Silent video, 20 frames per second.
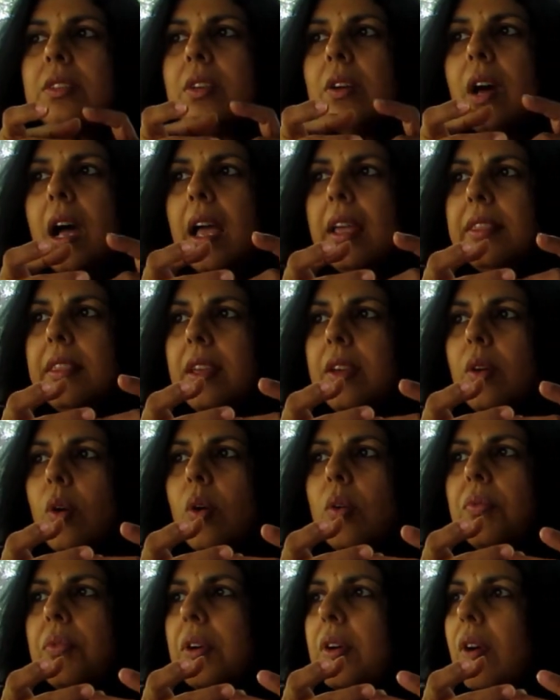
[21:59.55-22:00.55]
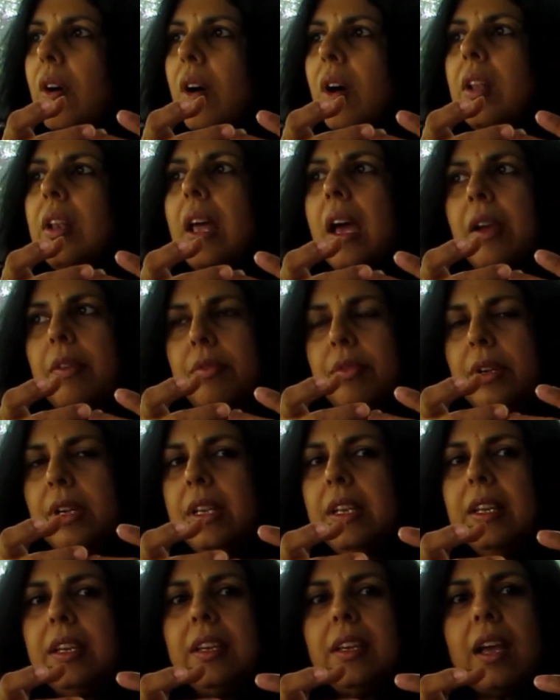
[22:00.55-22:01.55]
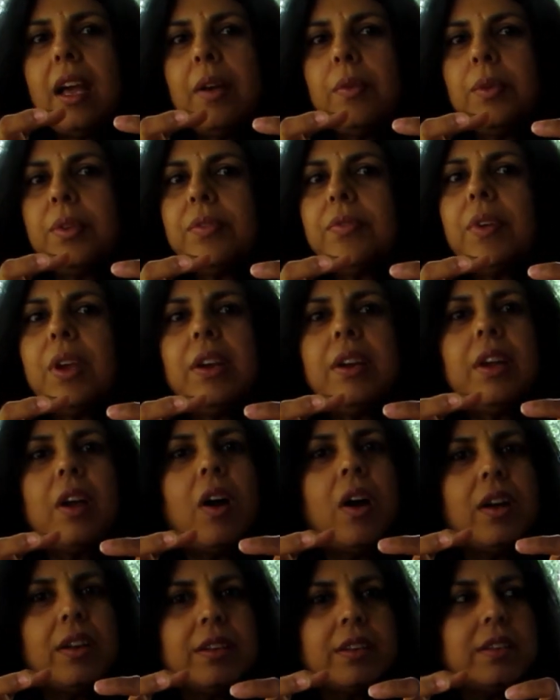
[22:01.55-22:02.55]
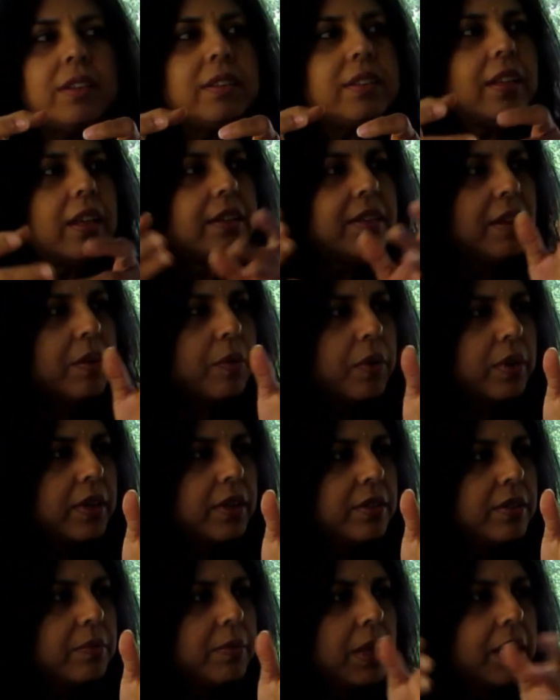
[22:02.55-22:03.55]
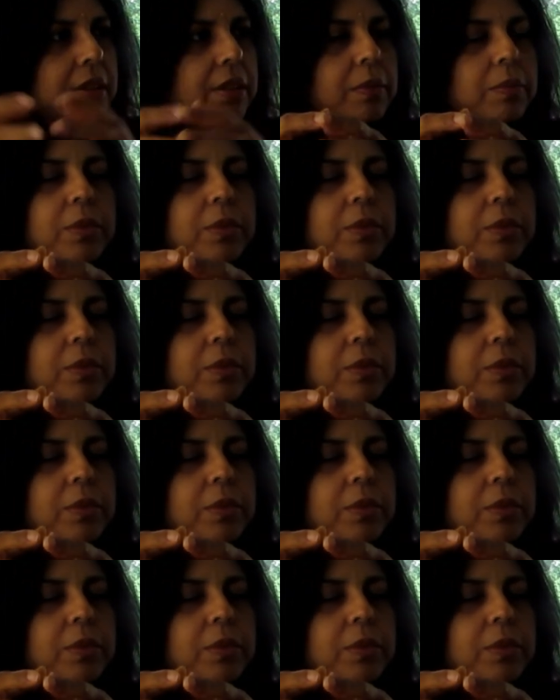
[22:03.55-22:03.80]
So I think overall, I was very honored that they wanted to make the